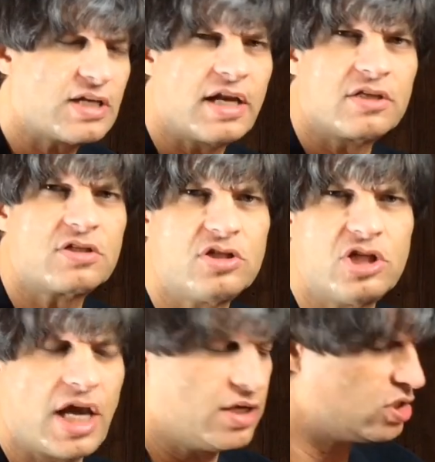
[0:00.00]
settings to
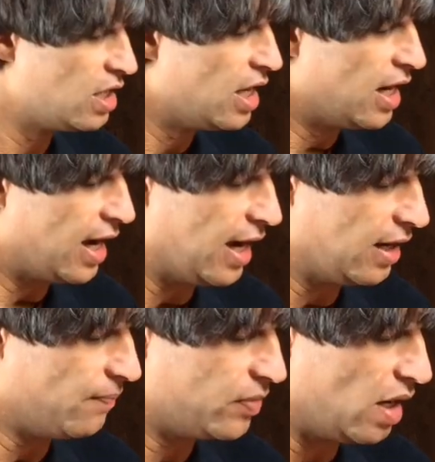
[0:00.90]
change.
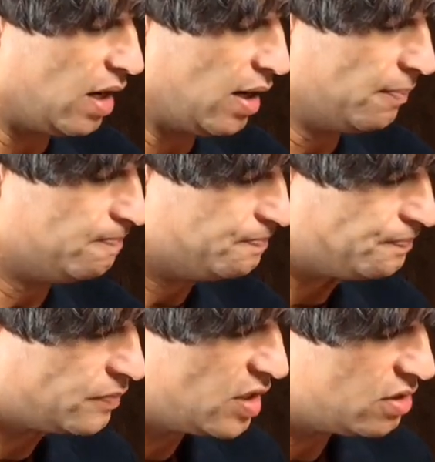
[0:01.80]
And
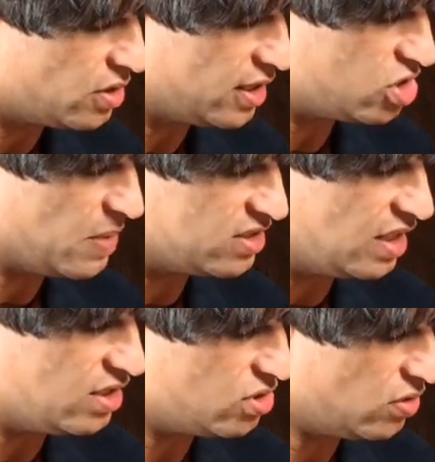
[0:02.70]
so that just makes it
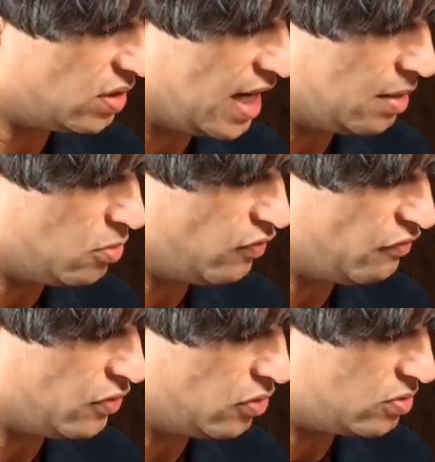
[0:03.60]
easier to kind of move a
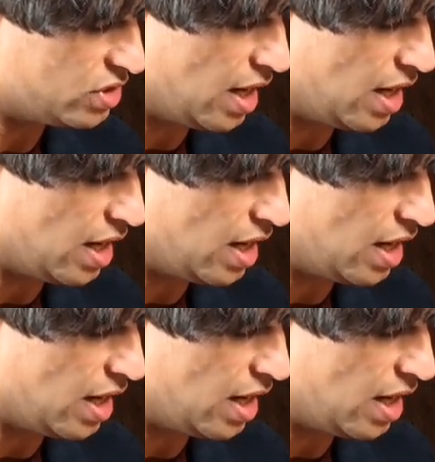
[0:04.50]
few of those